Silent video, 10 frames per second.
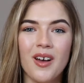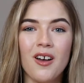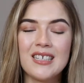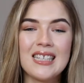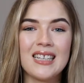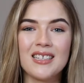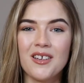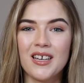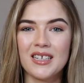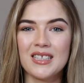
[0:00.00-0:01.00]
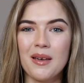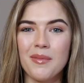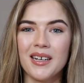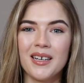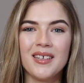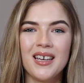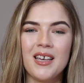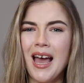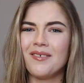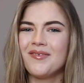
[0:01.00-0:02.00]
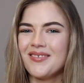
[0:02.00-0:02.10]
Honestly, that's all I can say about it. Yeah,